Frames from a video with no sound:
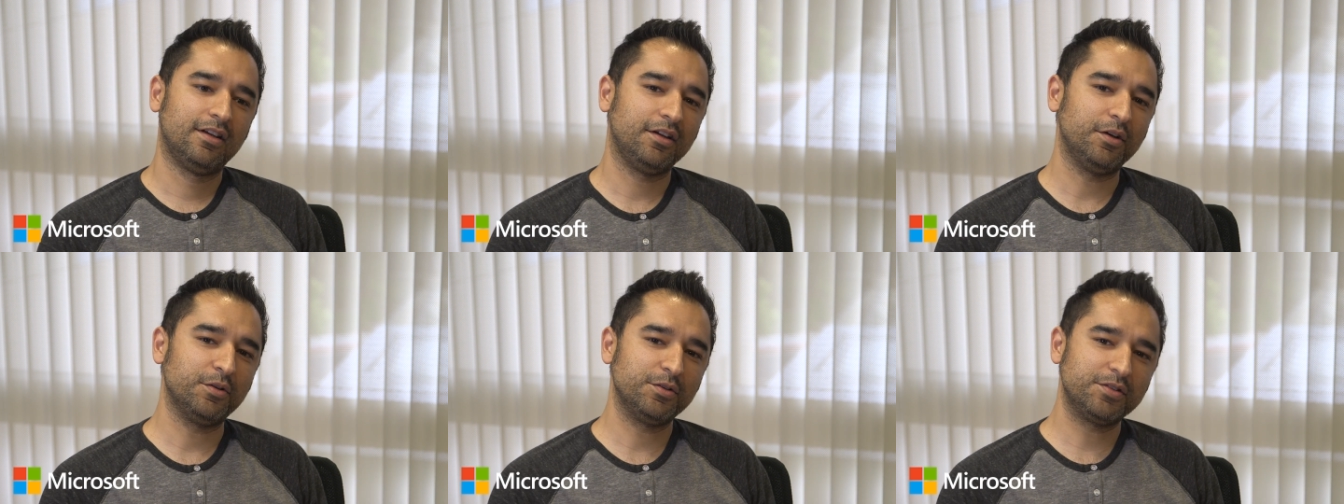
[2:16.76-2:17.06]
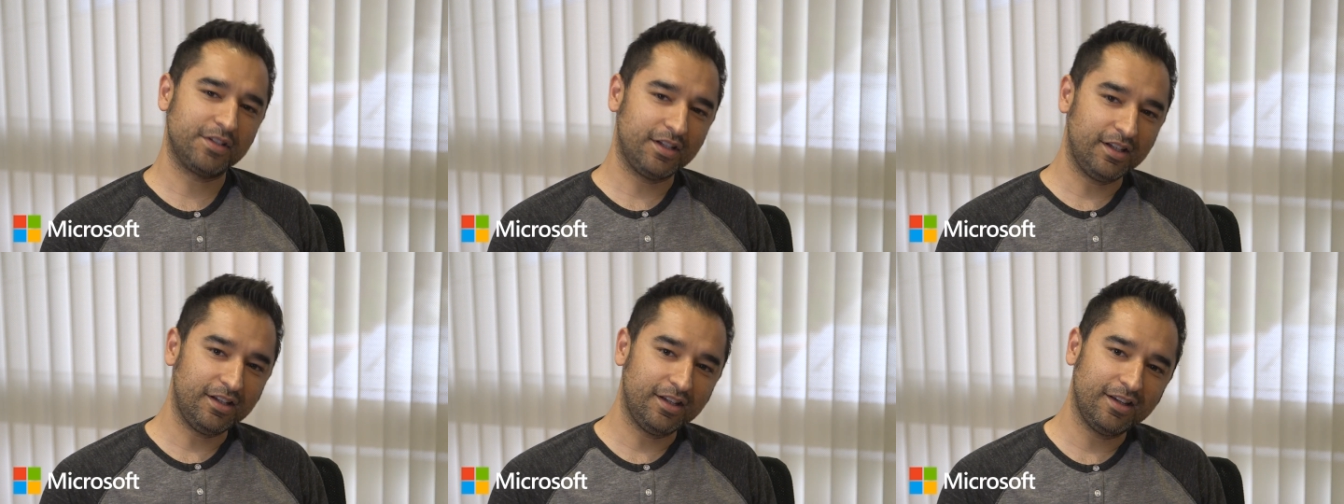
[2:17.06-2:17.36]
go
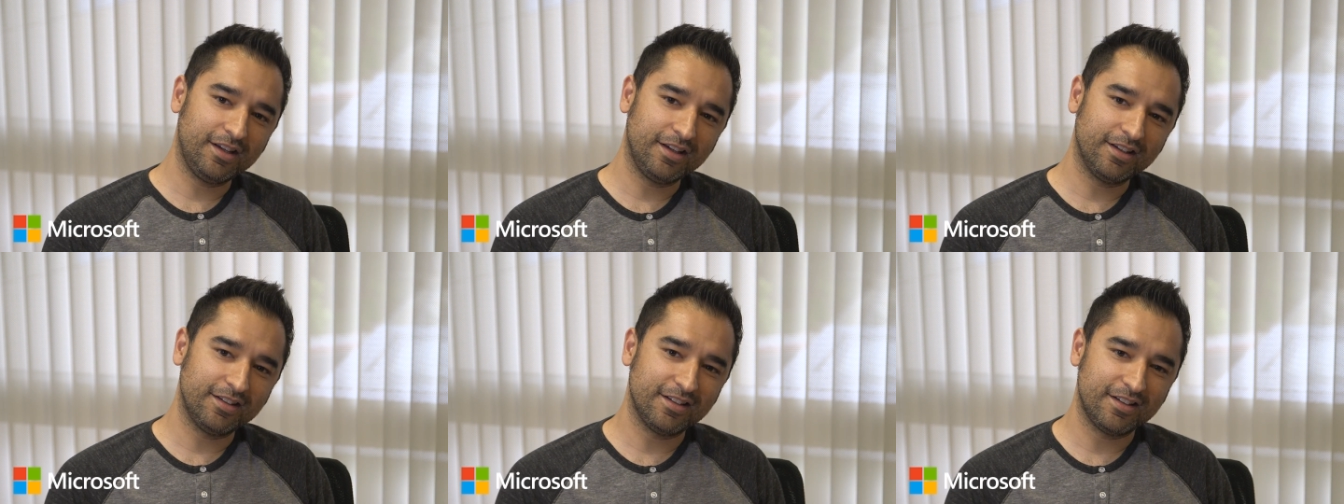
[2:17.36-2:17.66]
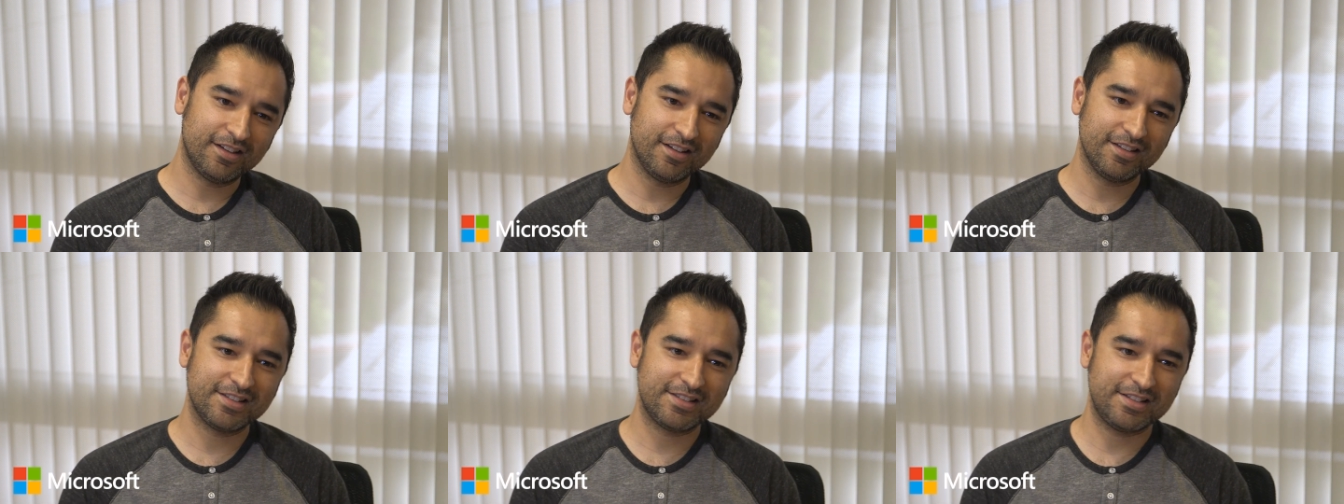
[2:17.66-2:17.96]
skiing and
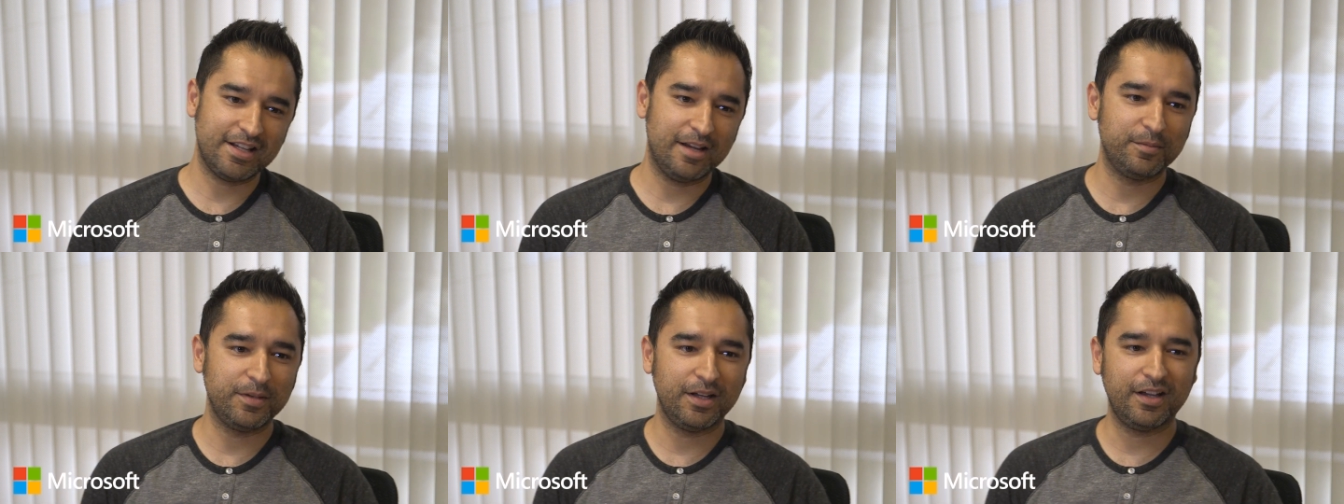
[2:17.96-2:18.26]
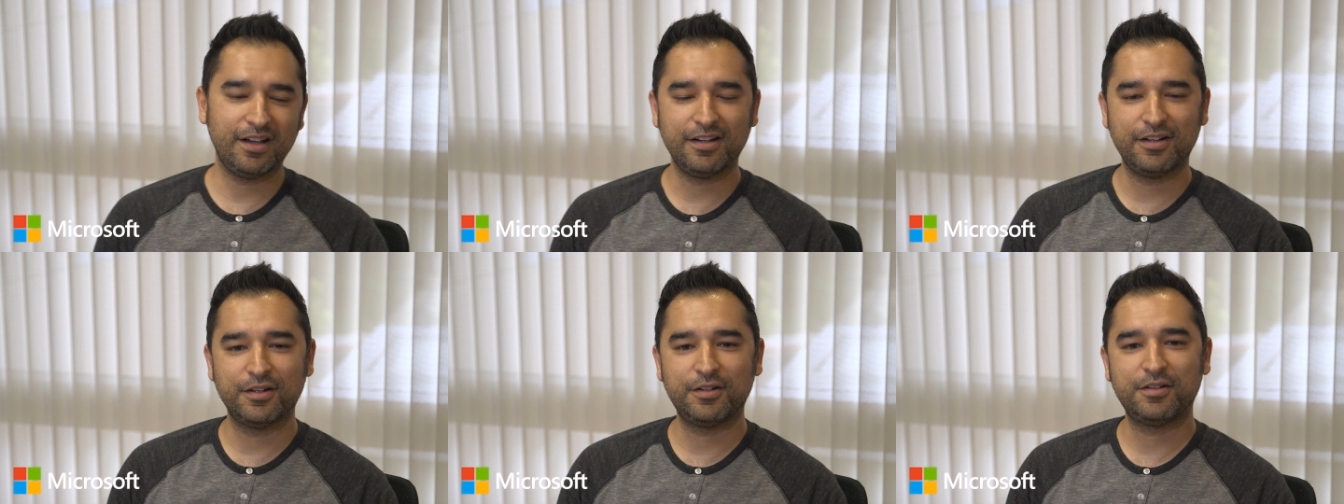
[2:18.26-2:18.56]
then on the same
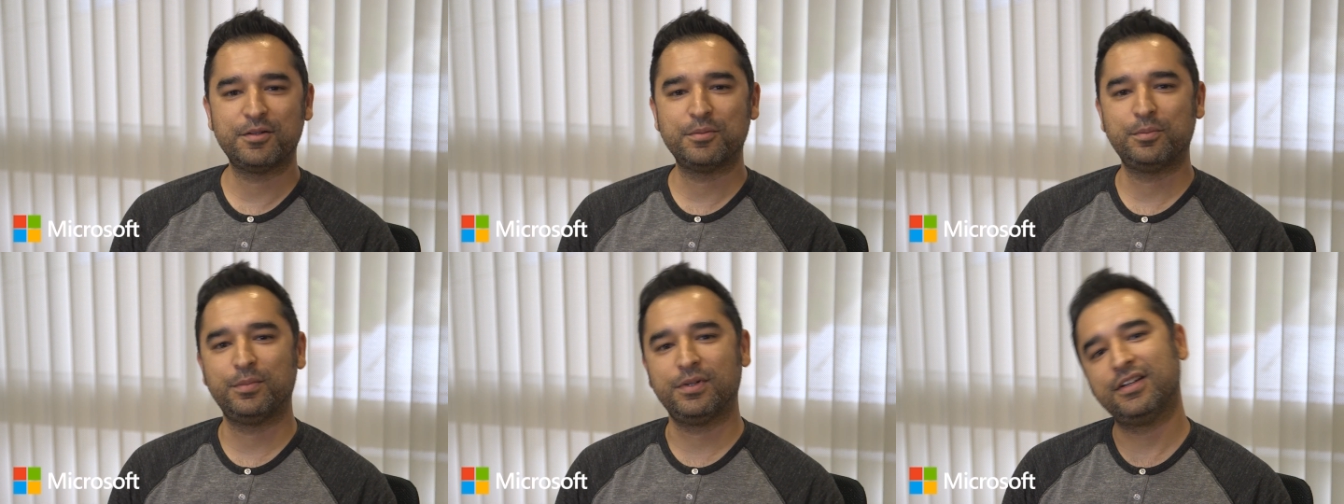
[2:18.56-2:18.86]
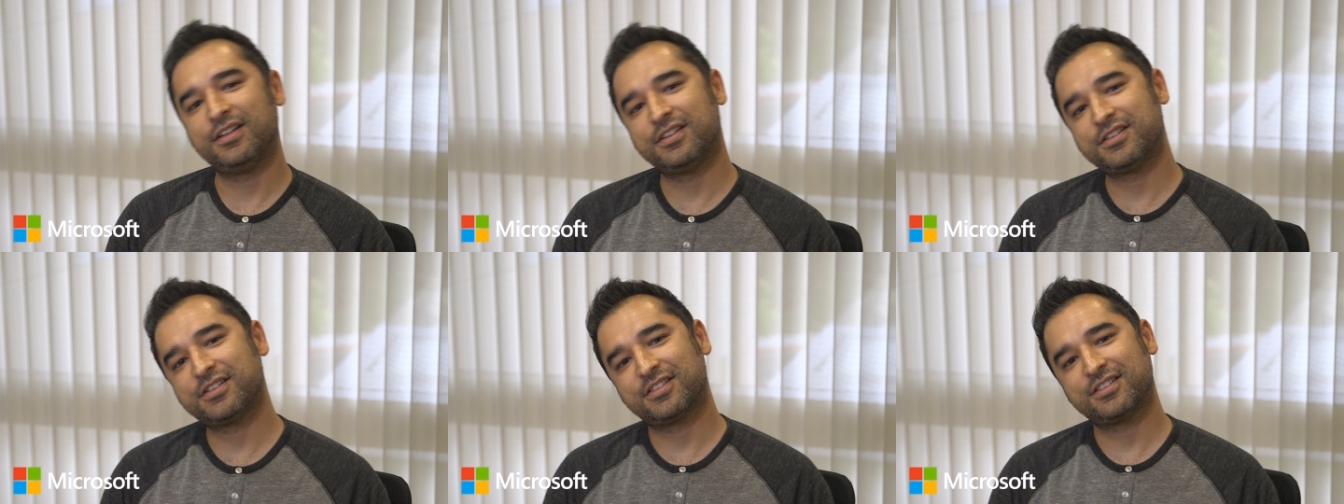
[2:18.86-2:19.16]
day go to the
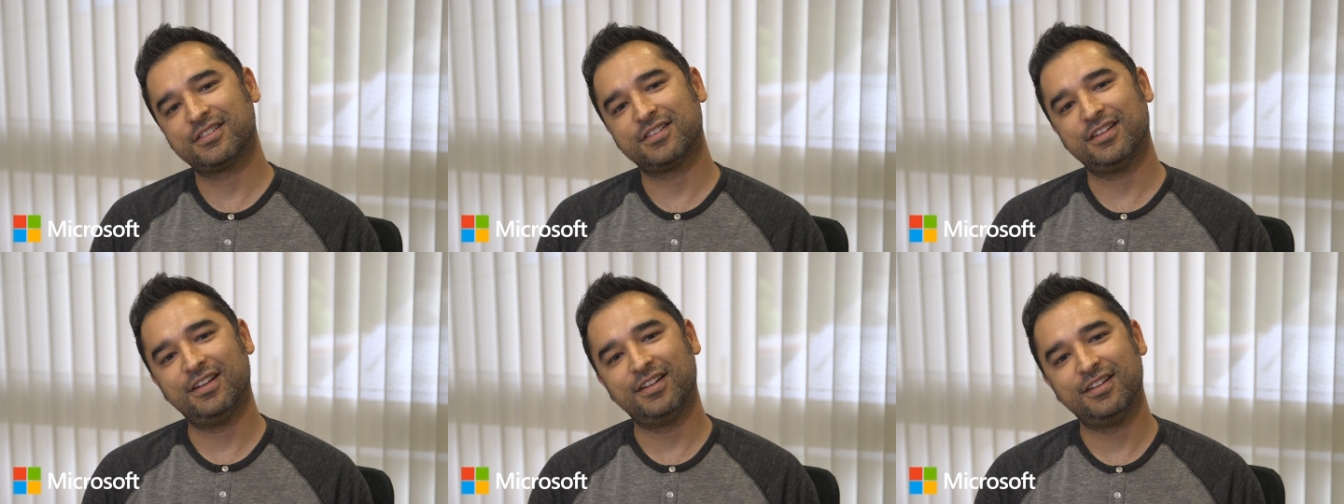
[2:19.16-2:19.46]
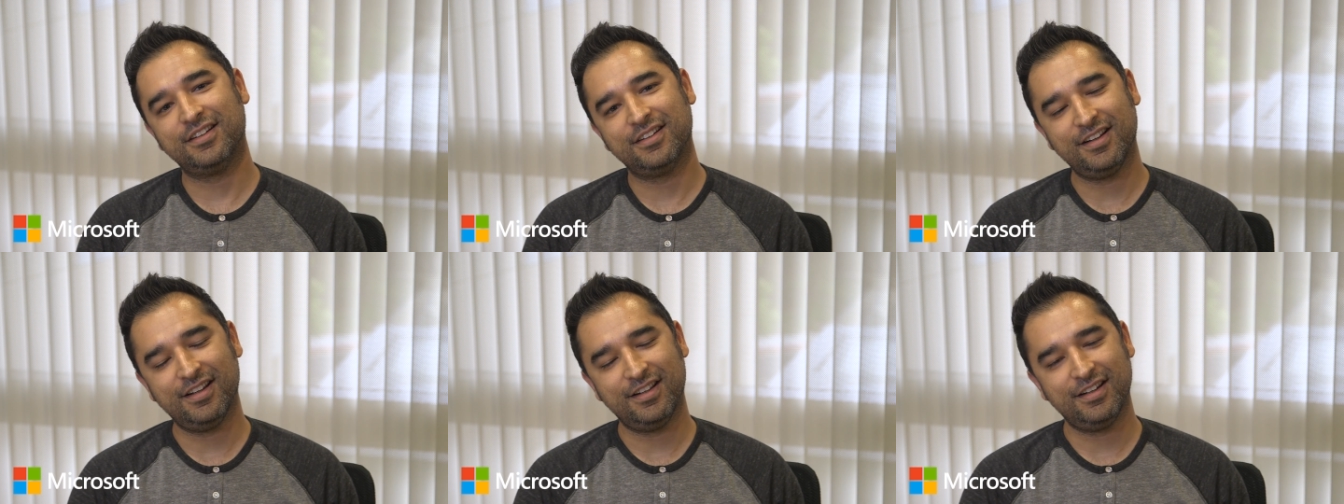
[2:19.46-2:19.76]
beach
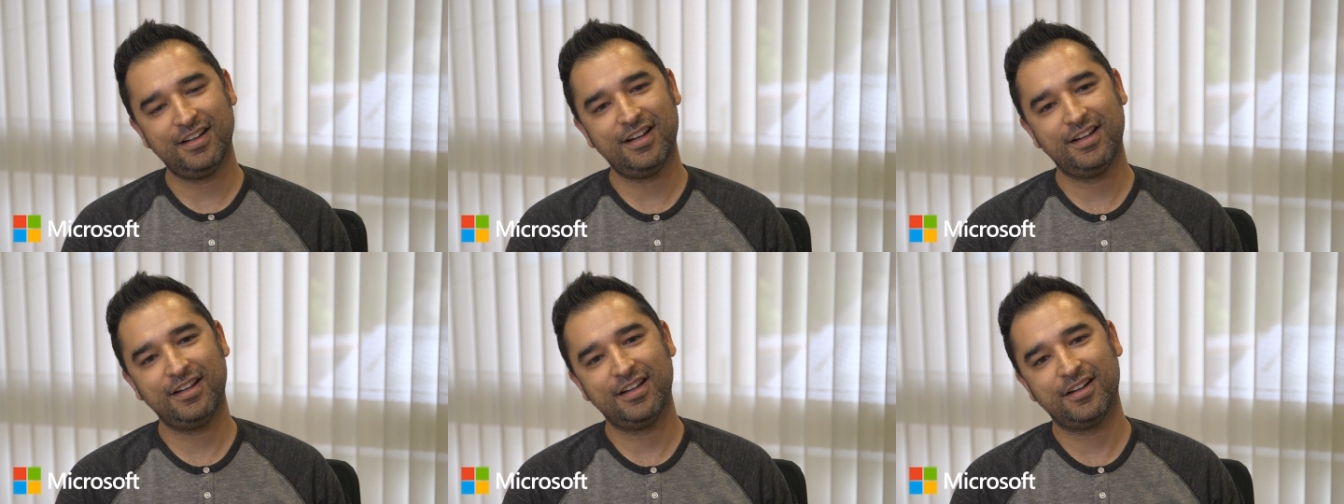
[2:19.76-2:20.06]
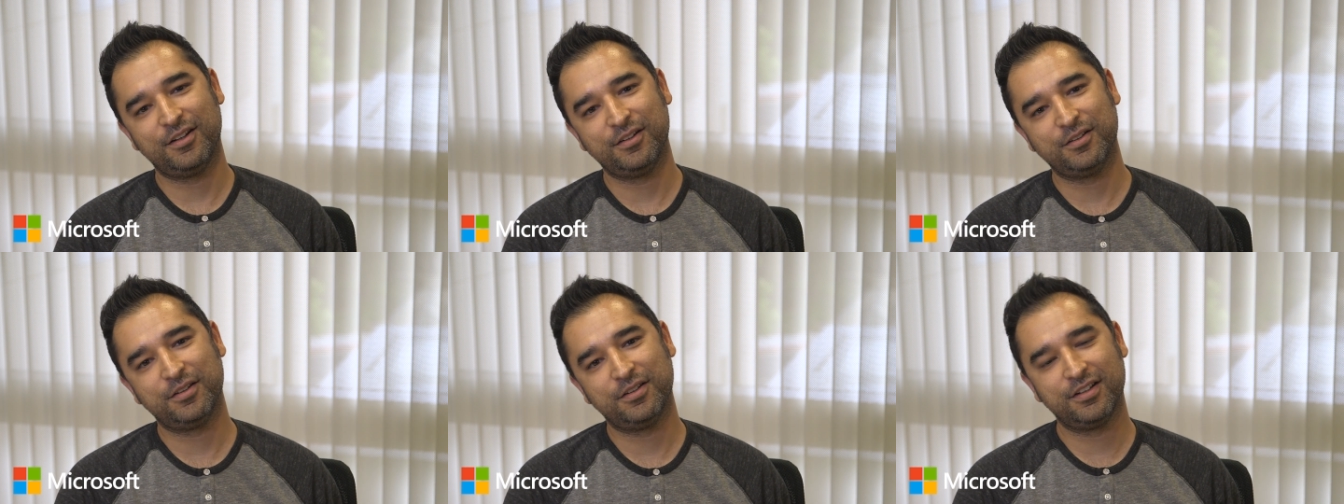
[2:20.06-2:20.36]
and, and hang
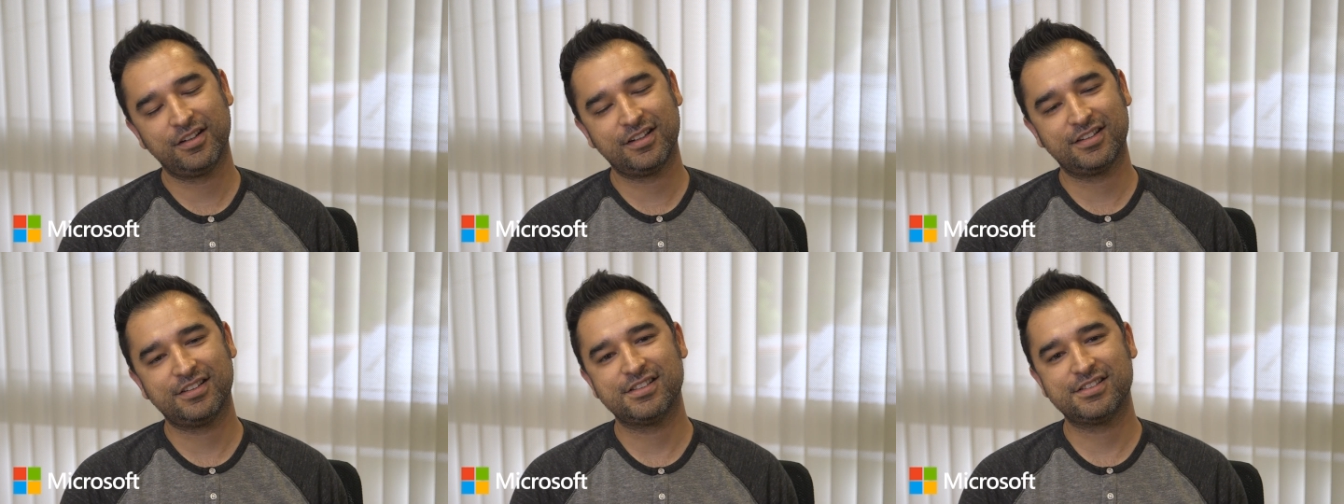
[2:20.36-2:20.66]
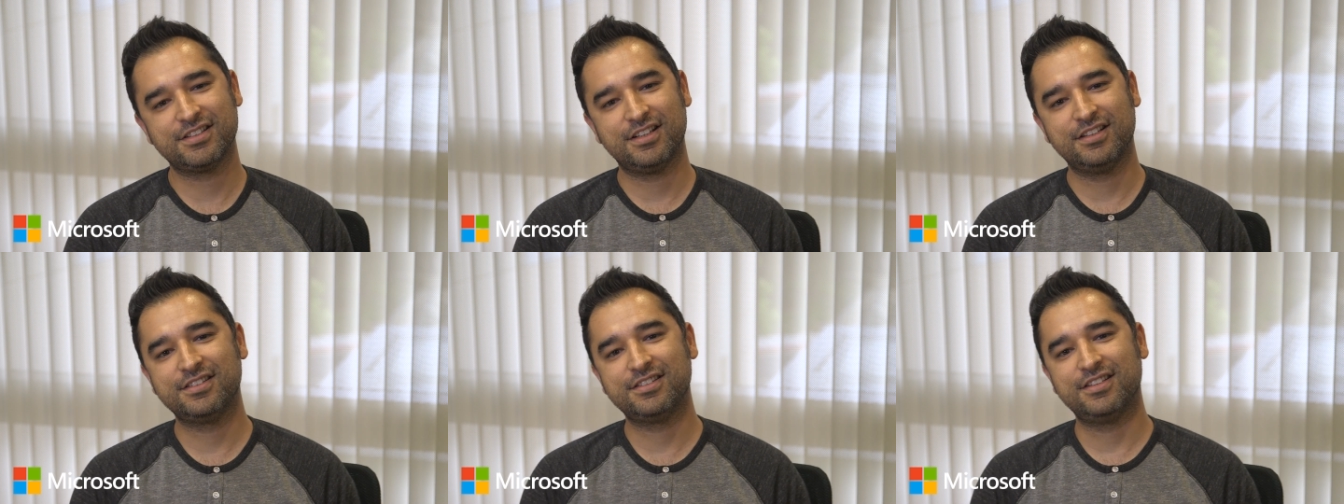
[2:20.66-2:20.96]
out and look at the
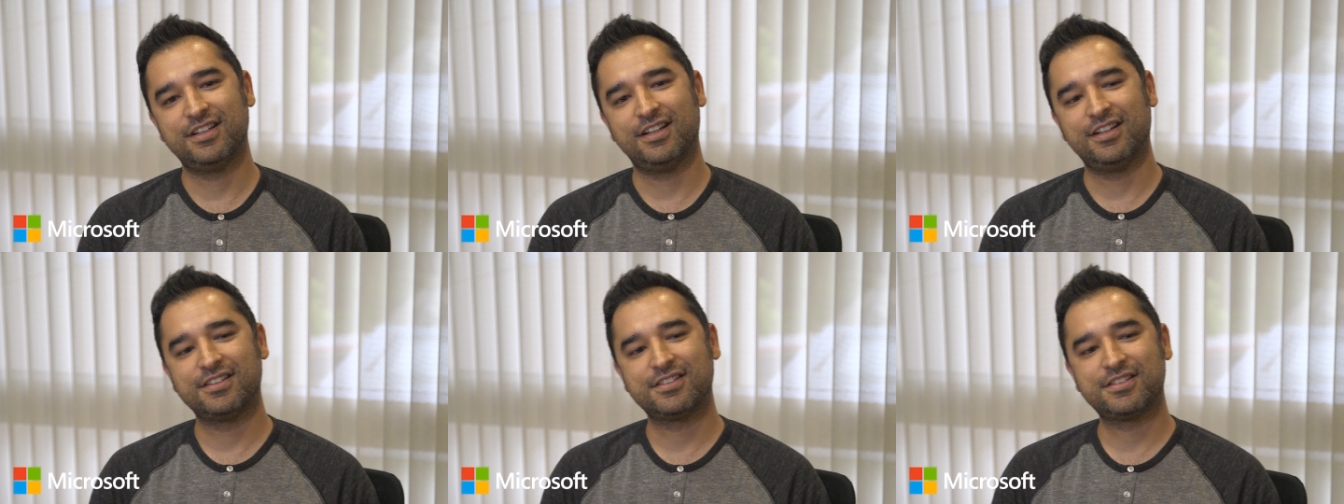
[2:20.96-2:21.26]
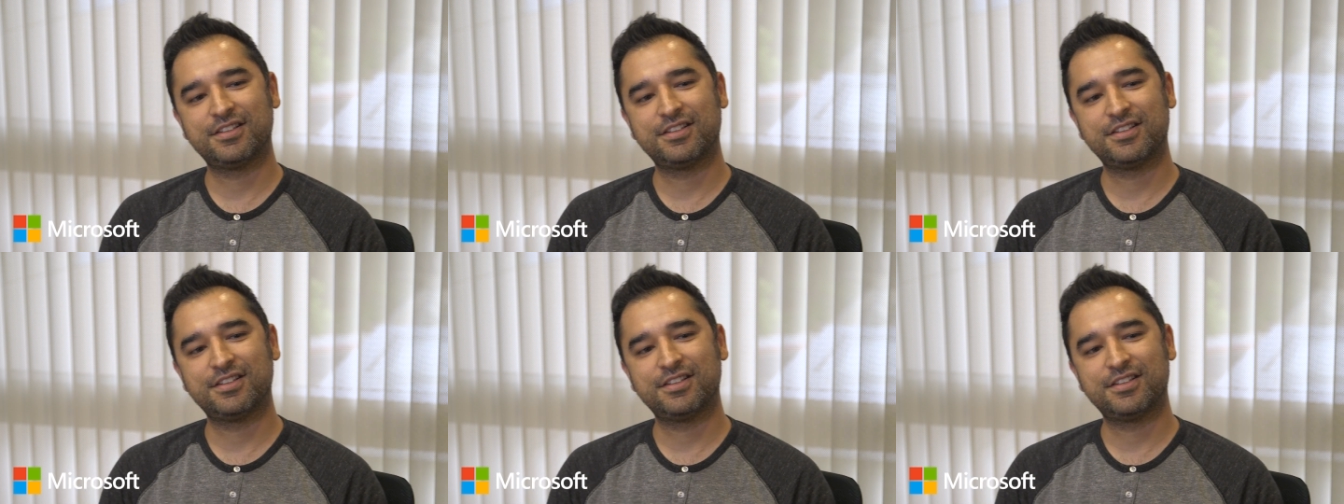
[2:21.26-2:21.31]
sunset.